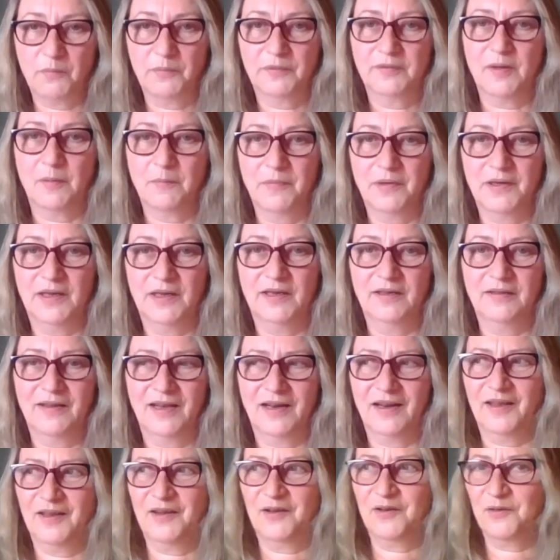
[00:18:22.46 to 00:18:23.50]
with somebody and they're
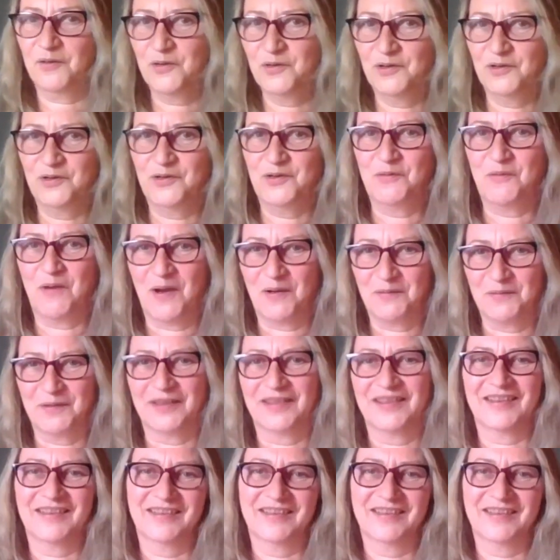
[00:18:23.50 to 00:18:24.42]
like, who did you work with?